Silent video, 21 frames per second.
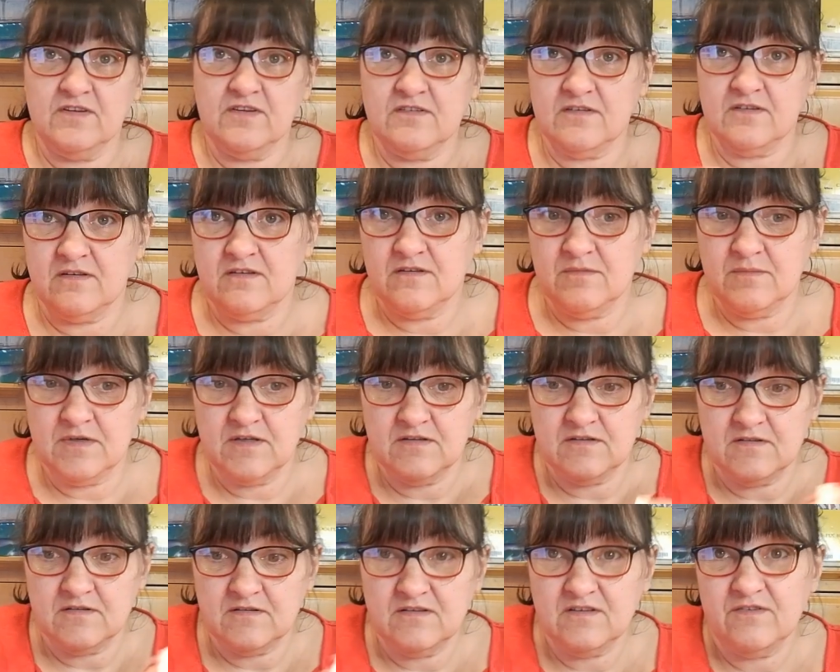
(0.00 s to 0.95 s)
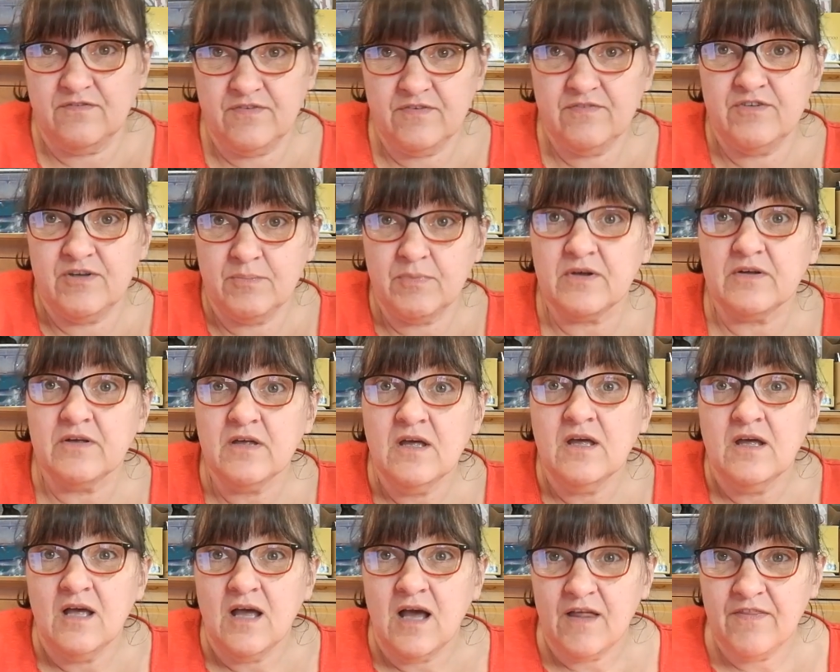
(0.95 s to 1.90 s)
centimetres. So 50 by,
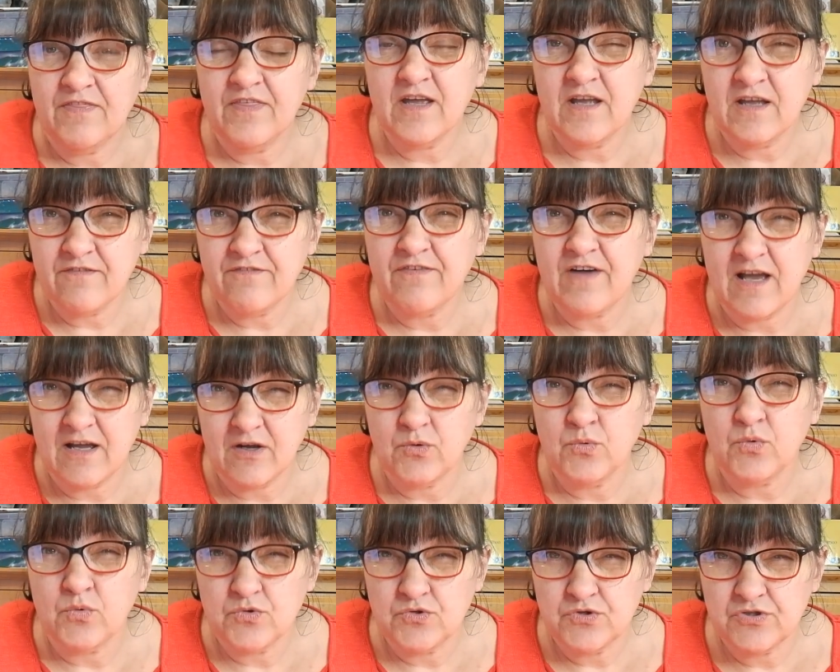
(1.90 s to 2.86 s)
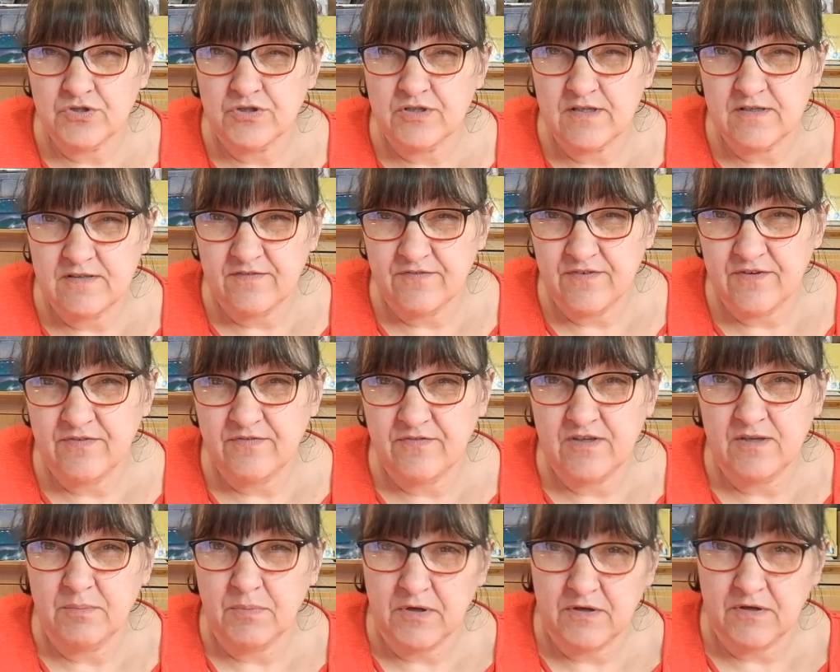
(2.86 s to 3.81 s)
I think a fat quarter is
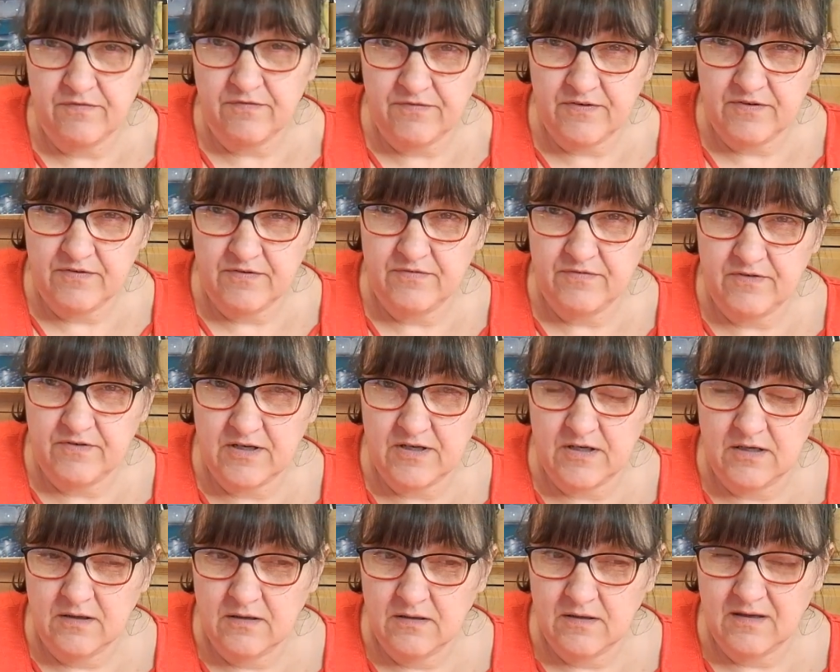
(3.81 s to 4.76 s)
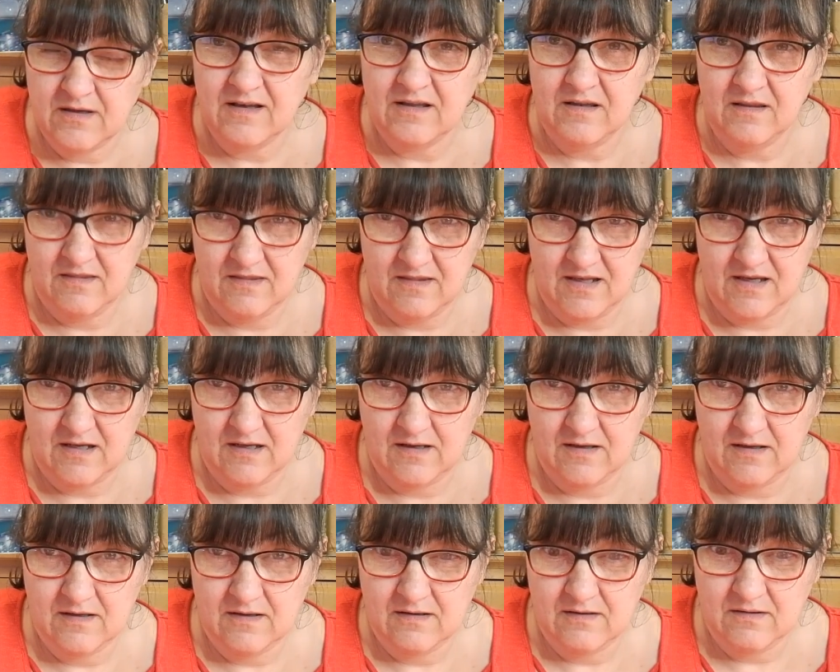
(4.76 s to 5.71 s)
50 by 50, I
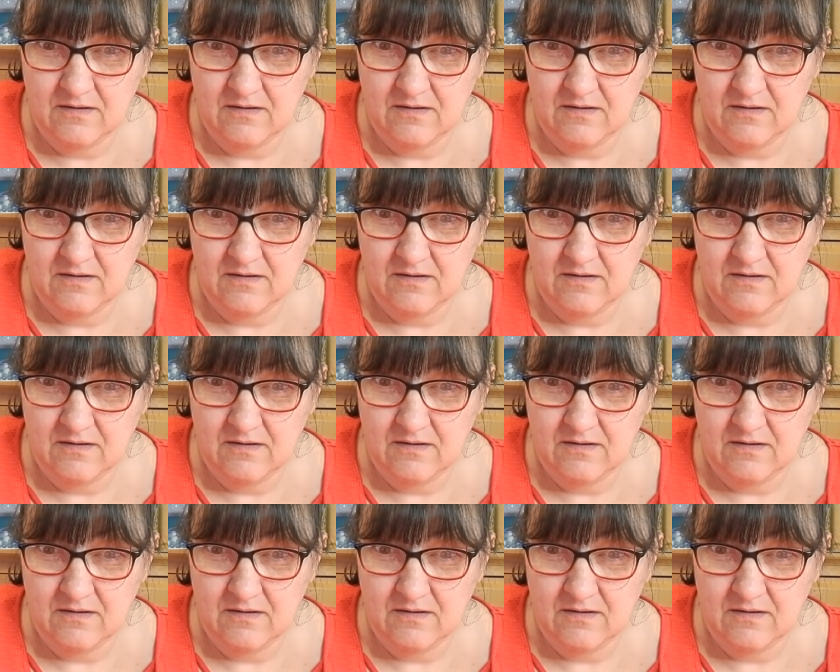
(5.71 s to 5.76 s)
think.